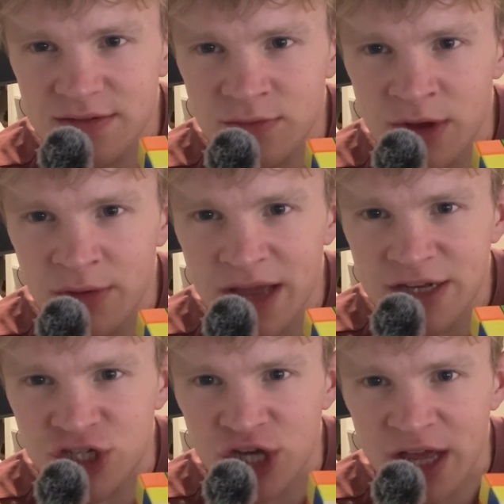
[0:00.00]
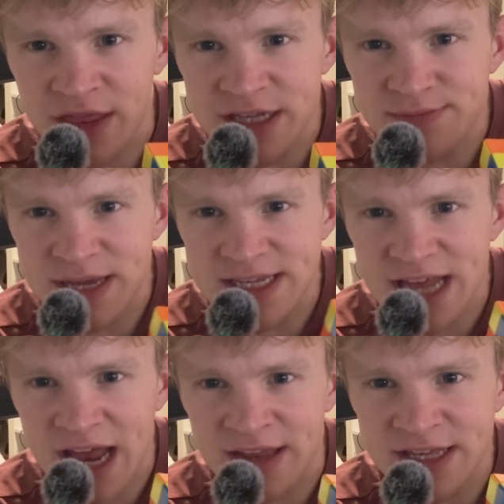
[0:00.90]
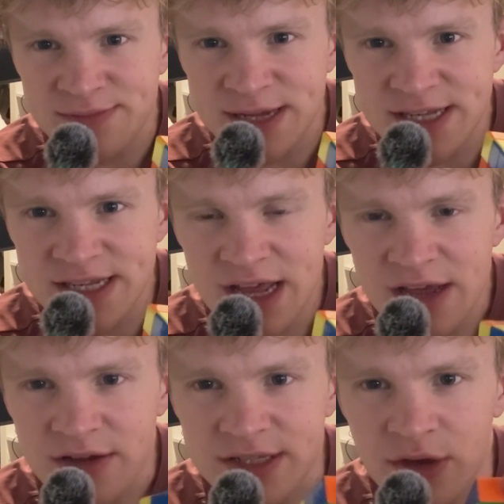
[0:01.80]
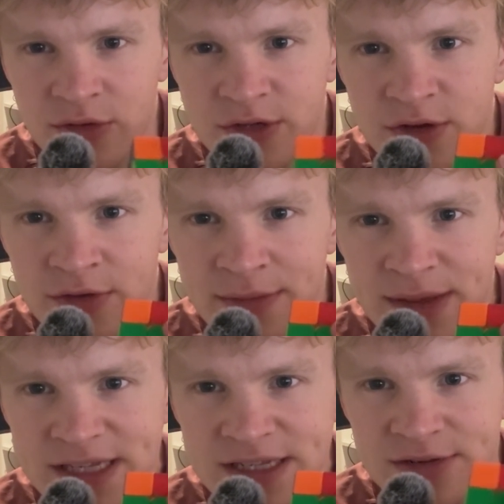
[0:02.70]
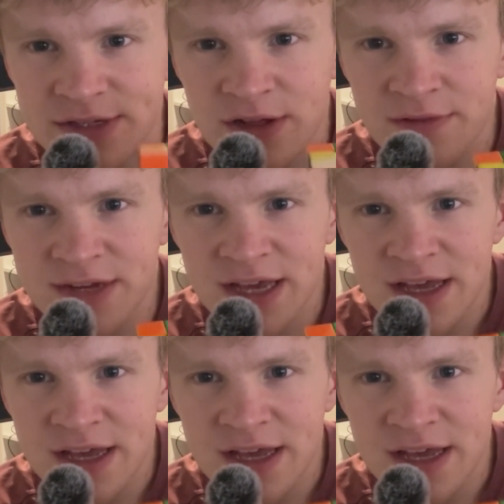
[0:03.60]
we only had to check this piece and this piece because the other 2 green pieces are solved.